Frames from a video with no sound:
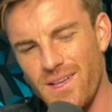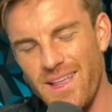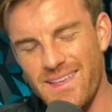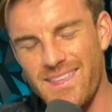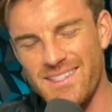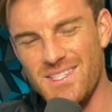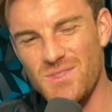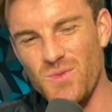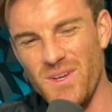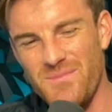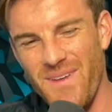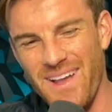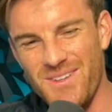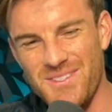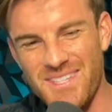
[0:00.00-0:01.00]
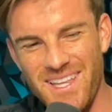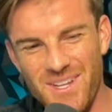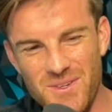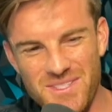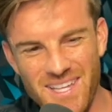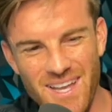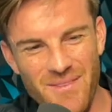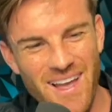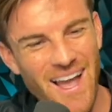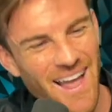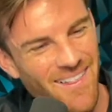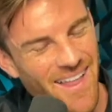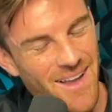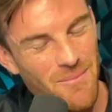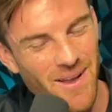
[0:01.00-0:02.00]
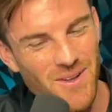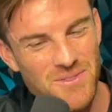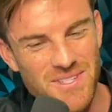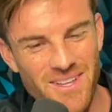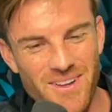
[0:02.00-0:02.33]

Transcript: Like, this is what Michael Saylor was saying. I'm like, I like Michael Saylor.